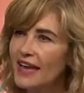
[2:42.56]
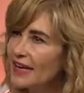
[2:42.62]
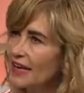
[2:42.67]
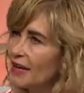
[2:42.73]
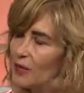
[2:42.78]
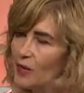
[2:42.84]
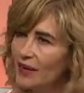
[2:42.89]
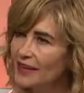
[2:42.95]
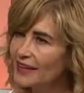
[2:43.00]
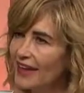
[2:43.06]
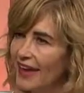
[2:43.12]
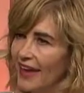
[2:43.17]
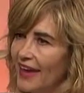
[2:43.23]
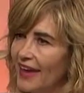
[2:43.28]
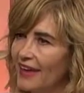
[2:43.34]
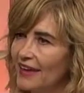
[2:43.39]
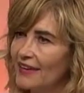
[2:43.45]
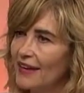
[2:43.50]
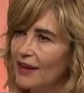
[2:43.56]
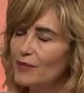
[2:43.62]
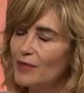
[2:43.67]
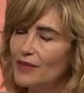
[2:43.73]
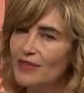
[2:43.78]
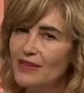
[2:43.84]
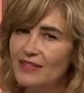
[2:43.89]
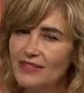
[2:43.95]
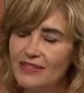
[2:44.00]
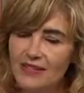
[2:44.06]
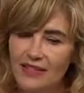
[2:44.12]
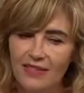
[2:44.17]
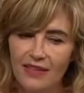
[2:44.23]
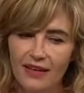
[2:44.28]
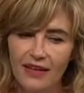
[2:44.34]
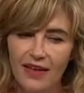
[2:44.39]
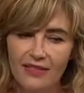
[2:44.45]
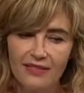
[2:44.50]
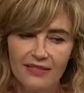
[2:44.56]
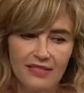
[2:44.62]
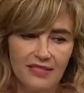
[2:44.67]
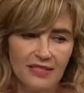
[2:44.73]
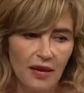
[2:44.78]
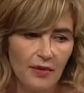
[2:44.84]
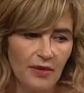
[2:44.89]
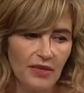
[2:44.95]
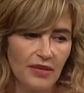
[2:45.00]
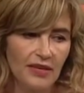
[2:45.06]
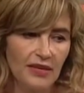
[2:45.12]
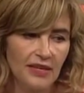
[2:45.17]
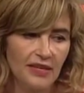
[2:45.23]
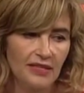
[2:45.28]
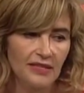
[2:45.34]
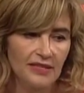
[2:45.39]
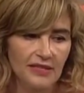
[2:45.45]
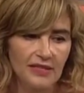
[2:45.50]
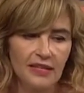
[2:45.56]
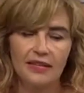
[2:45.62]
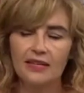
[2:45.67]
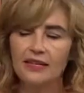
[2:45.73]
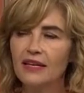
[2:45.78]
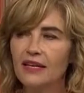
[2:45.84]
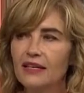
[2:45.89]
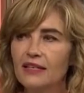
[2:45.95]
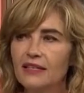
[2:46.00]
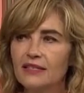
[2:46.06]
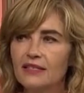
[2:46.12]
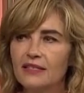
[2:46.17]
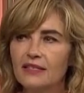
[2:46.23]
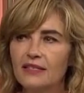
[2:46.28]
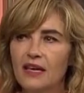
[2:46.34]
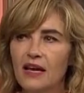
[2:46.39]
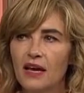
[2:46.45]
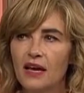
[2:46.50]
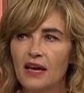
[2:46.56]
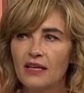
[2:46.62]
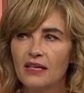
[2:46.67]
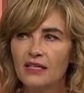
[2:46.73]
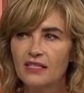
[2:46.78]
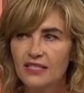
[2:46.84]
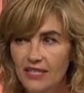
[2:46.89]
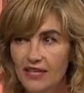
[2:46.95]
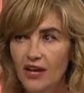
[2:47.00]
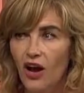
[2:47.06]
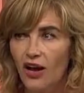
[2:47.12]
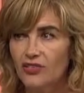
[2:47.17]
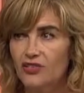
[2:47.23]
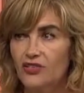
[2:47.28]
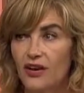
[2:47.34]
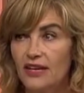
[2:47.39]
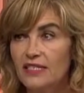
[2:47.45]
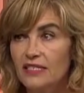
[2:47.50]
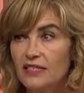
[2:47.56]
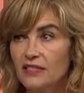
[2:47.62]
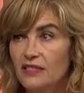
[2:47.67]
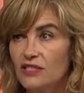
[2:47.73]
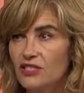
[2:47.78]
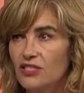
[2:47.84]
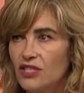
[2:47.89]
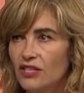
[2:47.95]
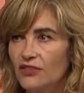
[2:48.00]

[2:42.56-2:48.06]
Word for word: Anyone can. I mean, that's the thing. At this time of the year, skin is dehydrated